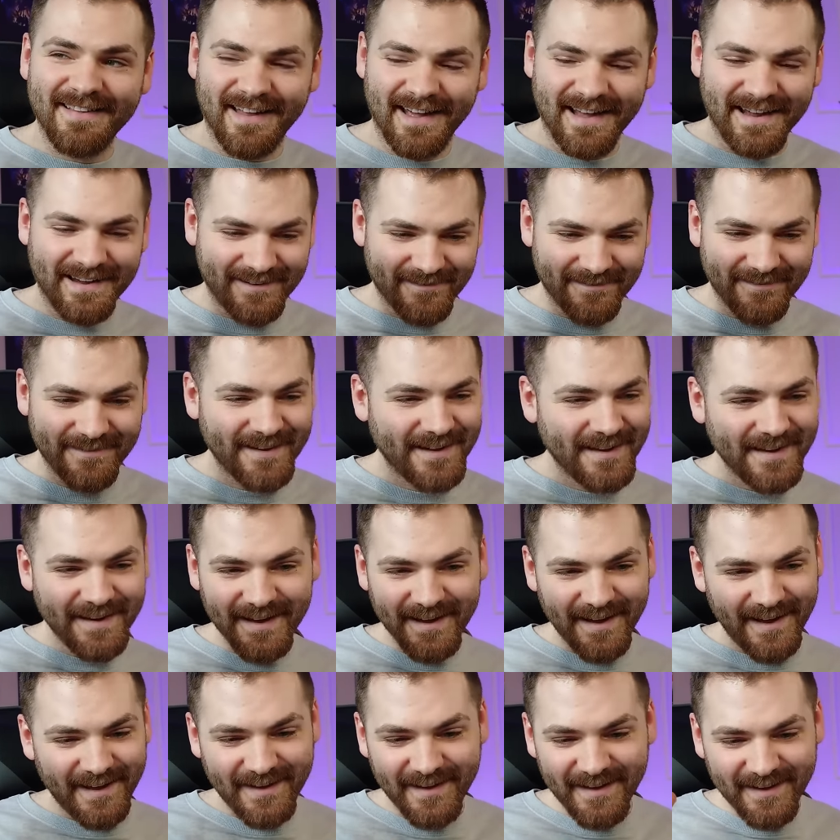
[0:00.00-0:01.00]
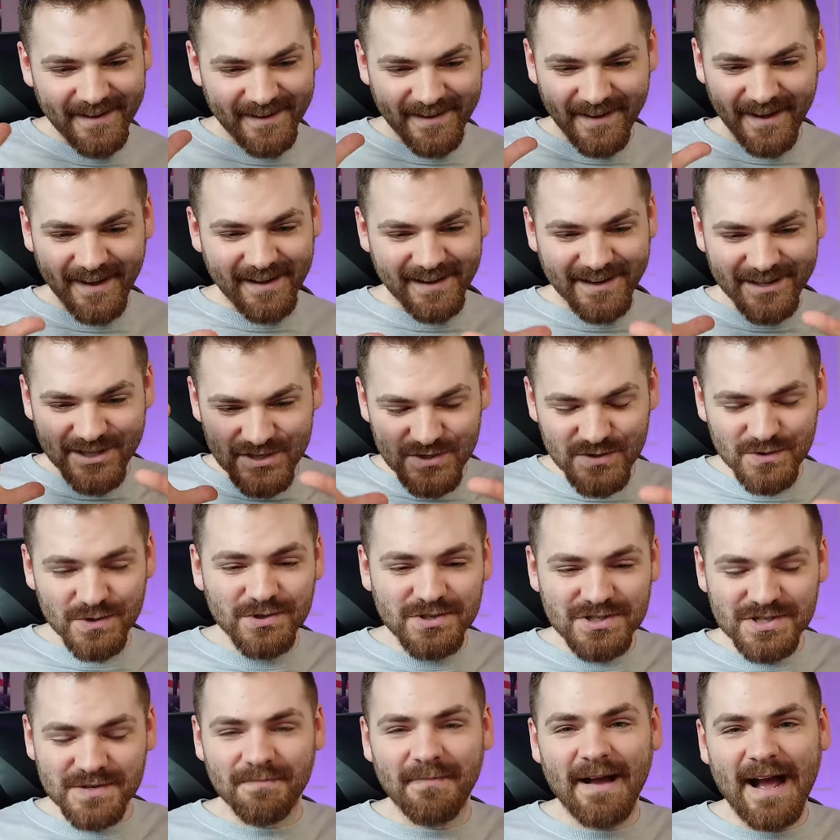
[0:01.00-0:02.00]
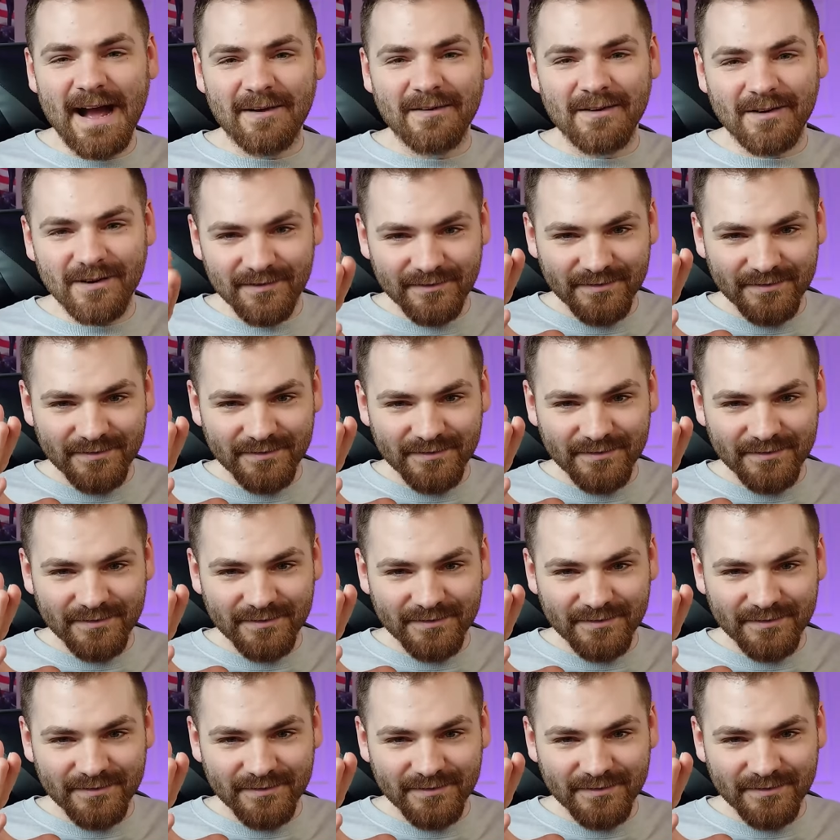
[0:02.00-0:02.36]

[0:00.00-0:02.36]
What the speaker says: like a huge amount